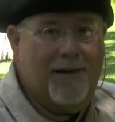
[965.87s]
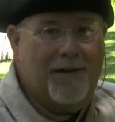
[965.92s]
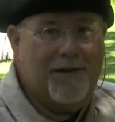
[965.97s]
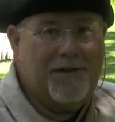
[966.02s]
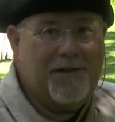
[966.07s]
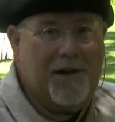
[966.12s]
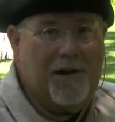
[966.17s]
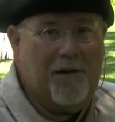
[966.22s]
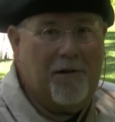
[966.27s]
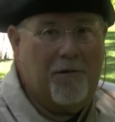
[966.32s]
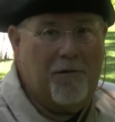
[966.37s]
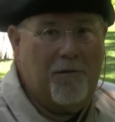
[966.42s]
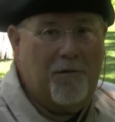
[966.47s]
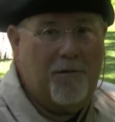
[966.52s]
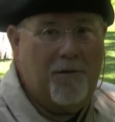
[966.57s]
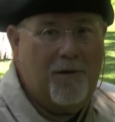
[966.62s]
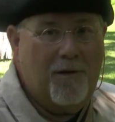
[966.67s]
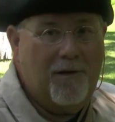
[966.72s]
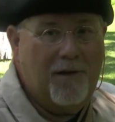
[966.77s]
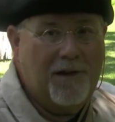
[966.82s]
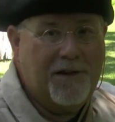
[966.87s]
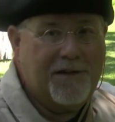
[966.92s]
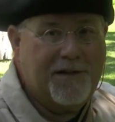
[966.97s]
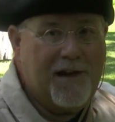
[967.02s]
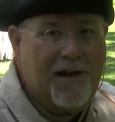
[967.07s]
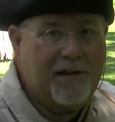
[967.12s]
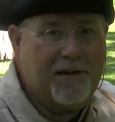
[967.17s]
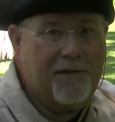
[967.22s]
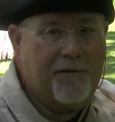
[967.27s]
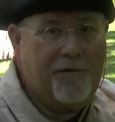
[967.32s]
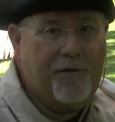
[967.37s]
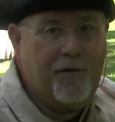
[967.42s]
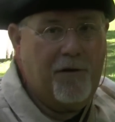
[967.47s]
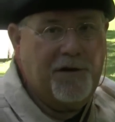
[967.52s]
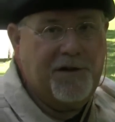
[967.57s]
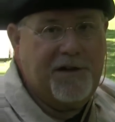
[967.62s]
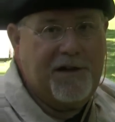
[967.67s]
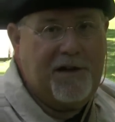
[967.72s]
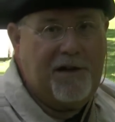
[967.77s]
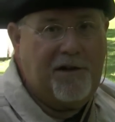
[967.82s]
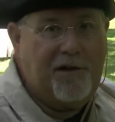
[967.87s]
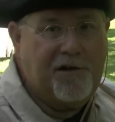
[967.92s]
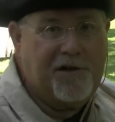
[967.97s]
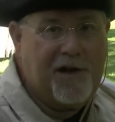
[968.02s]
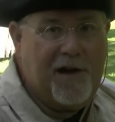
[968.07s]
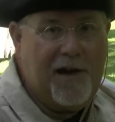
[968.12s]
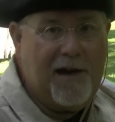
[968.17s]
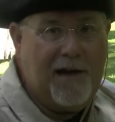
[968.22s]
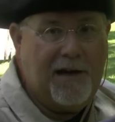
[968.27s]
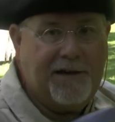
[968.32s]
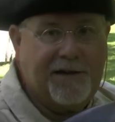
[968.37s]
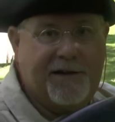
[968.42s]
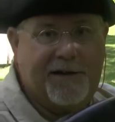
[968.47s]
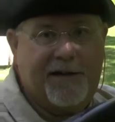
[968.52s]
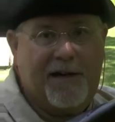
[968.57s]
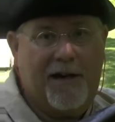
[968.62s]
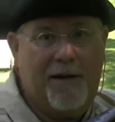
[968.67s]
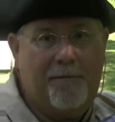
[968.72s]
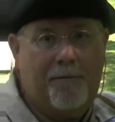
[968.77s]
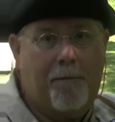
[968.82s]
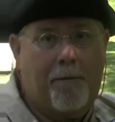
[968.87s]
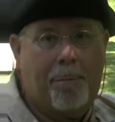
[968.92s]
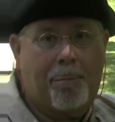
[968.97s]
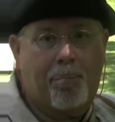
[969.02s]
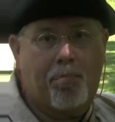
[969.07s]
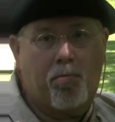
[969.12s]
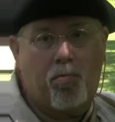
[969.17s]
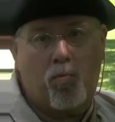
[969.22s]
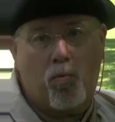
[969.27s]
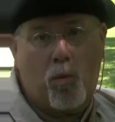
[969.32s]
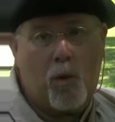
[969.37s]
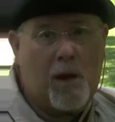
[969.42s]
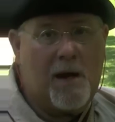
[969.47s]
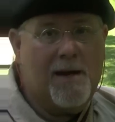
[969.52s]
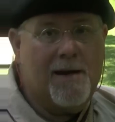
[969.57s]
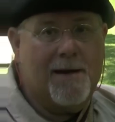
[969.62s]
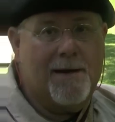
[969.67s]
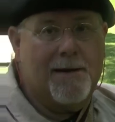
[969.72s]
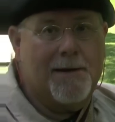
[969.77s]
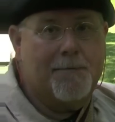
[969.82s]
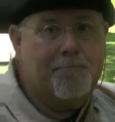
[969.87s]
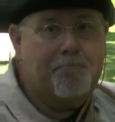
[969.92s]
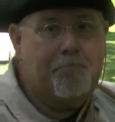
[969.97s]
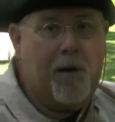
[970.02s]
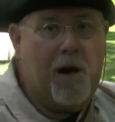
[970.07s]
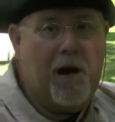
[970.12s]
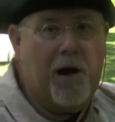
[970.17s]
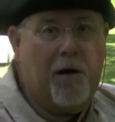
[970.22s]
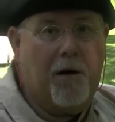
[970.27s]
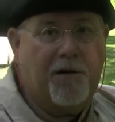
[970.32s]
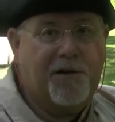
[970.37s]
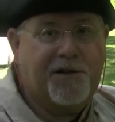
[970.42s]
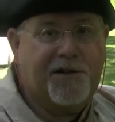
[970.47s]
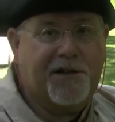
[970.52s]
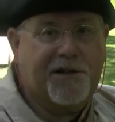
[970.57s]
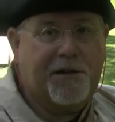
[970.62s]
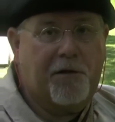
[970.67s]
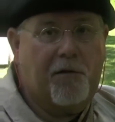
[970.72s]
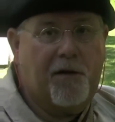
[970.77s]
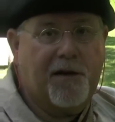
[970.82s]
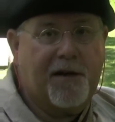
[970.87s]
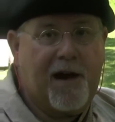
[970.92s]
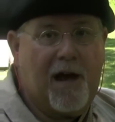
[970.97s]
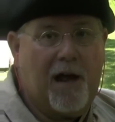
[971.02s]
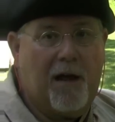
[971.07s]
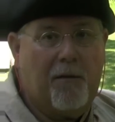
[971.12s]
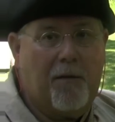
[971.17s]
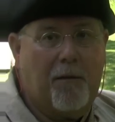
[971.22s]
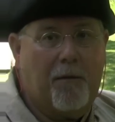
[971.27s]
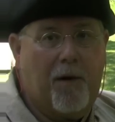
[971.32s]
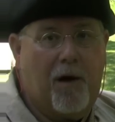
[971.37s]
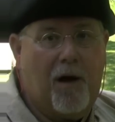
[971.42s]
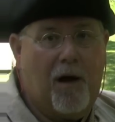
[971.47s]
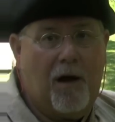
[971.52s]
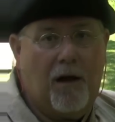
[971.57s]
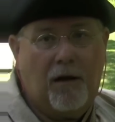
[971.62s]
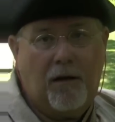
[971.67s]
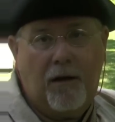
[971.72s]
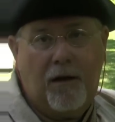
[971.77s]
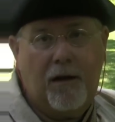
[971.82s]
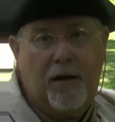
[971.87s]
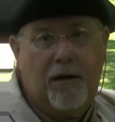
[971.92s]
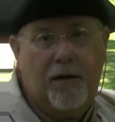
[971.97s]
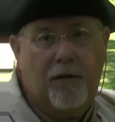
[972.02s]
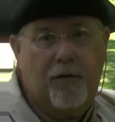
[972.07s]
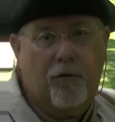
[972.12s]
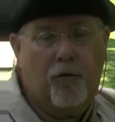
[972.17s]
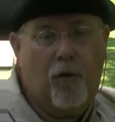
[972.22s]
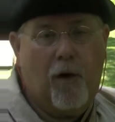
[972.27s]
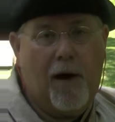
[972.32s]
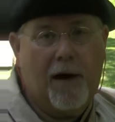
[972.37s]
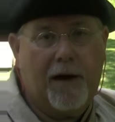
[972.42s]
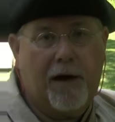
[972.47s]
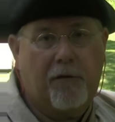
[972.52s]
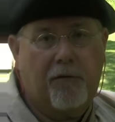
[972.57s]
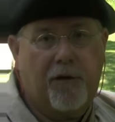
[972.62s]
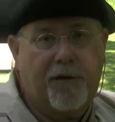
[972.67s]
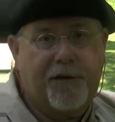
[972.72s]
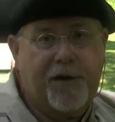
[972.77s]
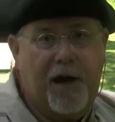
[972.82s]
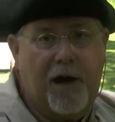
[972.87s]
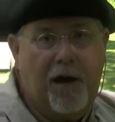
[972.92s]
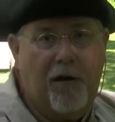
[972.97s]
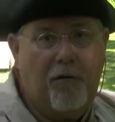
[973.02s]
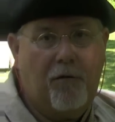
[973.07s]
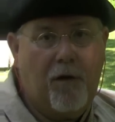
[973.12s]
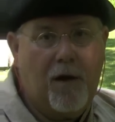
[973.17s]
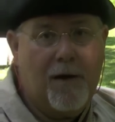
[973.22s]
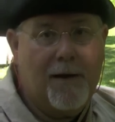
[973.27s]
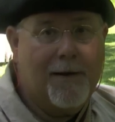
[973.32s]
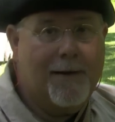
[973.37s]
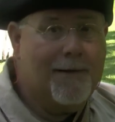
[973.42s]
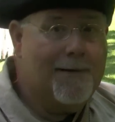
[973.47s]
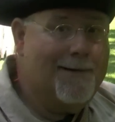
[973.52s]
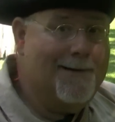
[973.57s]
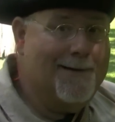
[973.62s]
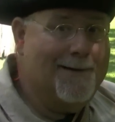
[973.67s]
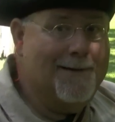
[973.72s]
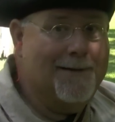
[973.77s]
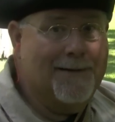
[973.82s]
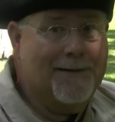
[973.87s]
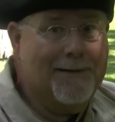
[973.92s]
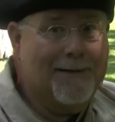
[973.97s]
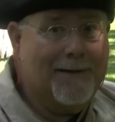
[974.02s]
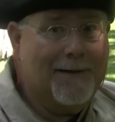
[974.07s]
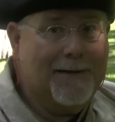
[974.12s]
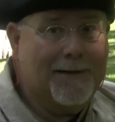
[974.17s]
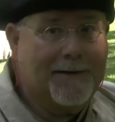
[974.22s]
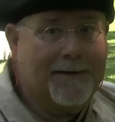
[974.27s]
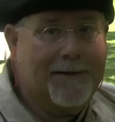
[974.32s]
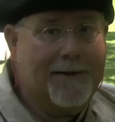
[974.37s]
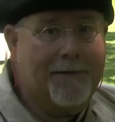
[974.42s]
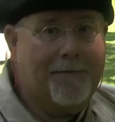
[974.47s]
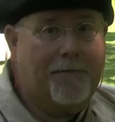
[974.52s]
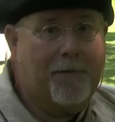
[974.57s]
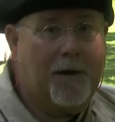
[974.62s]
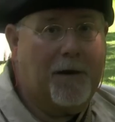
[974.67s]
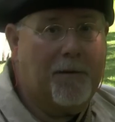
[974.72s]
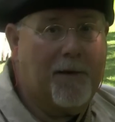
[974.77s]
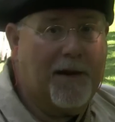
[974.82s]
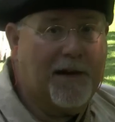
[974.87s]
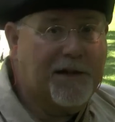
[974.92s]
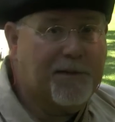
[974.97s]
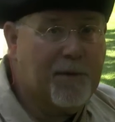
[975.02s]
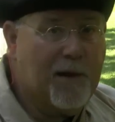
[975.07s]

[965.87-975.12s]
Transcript: So let's take the Fusil de Chasse, bare sixty-one caliber ball, wadded with tow, and see if we can make a